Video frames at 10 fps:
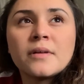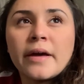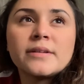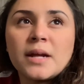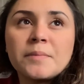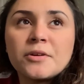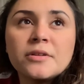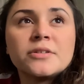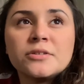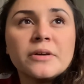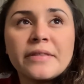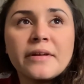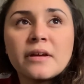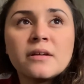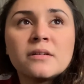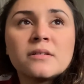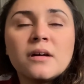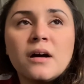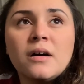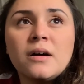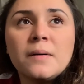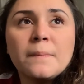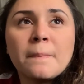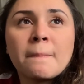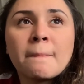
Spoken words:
I stopped early too, I think. And